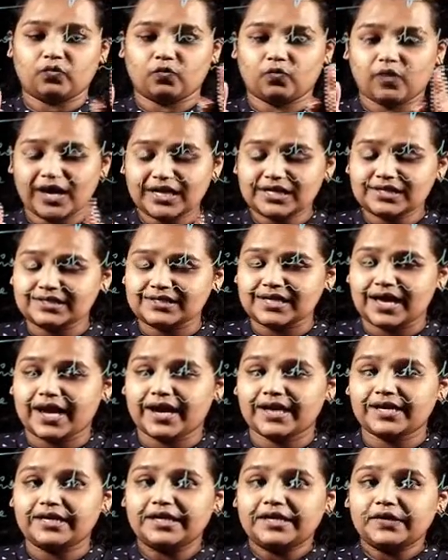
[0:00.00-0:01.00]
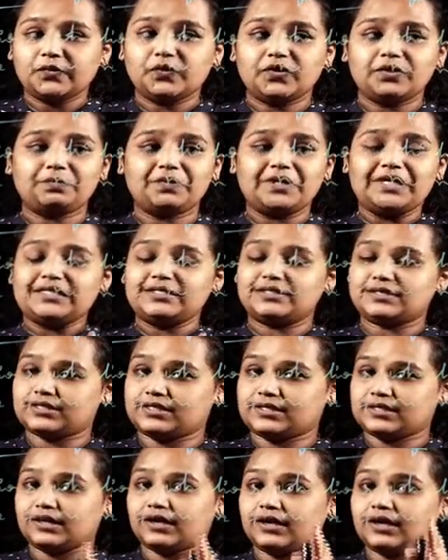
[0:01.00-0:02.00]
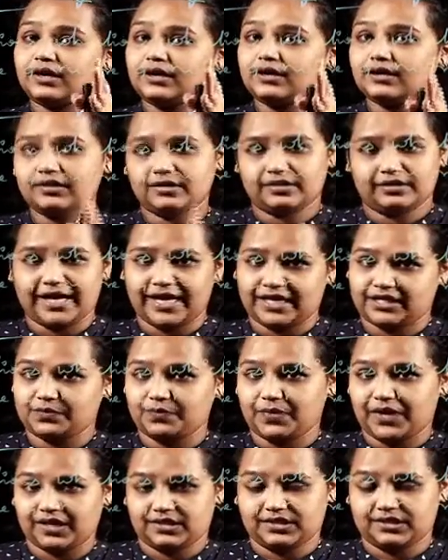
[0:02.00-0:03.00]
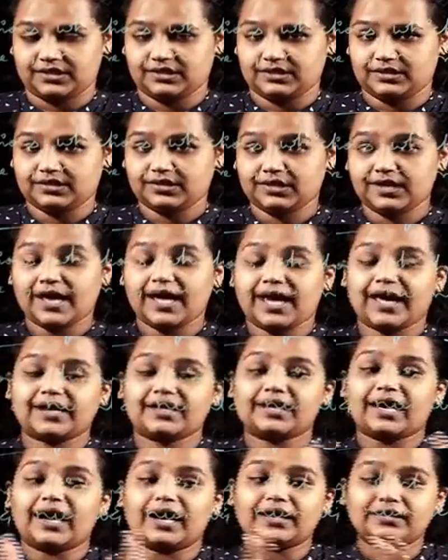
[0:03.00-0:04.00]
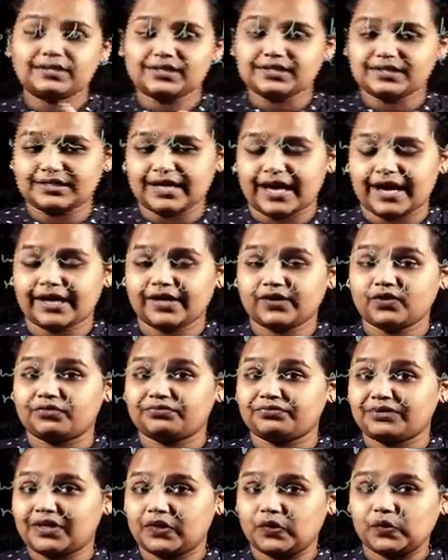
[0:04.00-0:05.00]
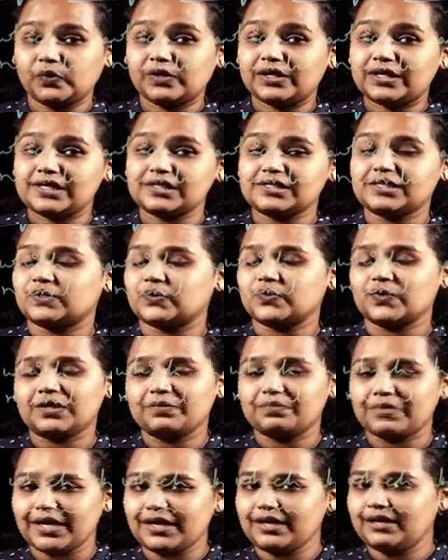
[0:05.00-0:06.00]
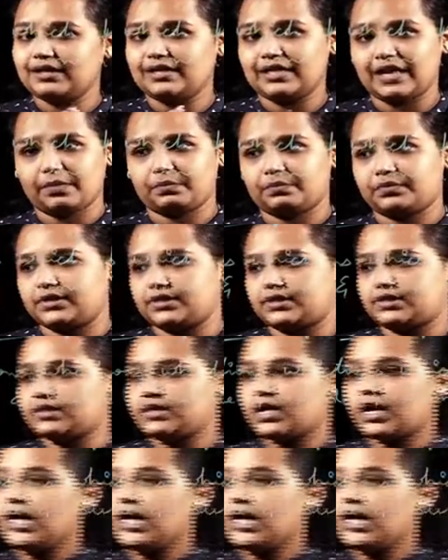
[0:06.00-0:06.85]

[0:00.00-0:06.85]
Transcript: one side it will be just a expression and other side of equals it will be numbers.